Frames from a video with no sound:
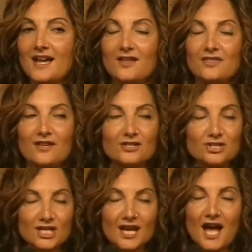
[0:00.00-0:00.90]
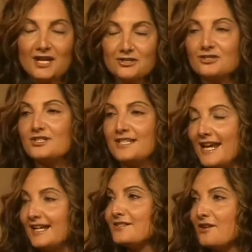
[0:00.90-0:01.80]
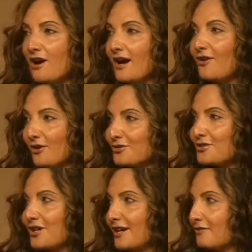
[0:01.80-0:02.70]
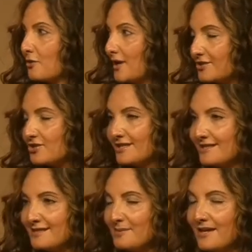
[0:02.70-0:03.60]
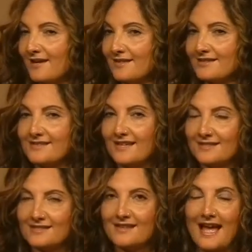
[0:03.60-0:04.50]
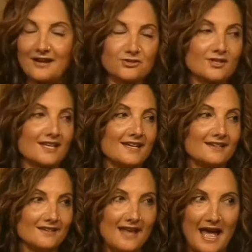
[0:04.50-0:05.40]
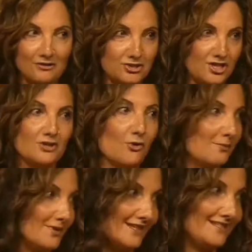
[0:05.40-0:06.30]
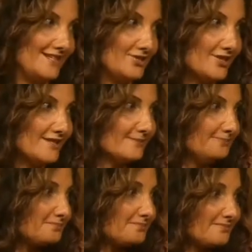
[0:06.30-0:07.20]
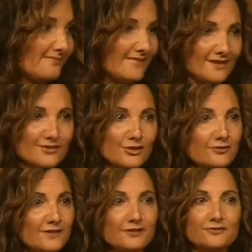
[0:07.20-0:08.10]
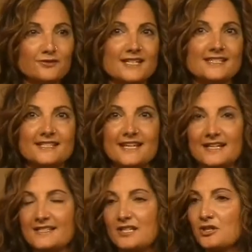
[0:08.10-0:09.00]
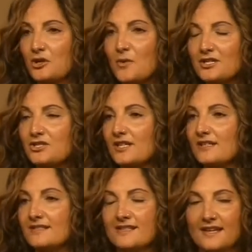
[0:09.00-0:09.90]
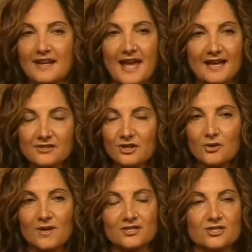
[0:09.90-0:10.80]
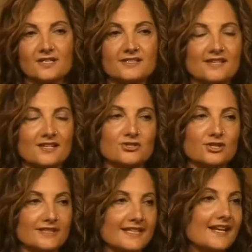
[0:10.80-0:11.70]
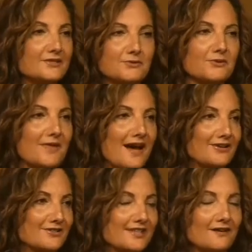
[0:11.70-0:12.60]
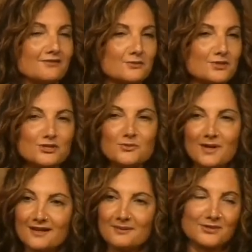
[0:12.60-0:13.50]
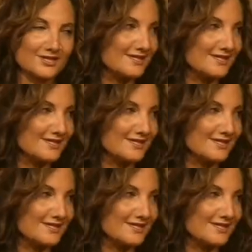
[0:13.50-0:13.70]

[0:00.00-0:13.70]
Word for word: the, she understands our culture of questions because it's actually how she normally teaches. So feel free to text in your questions and ask your questions, and she'll lead us through that herself. So would you welcome Kristi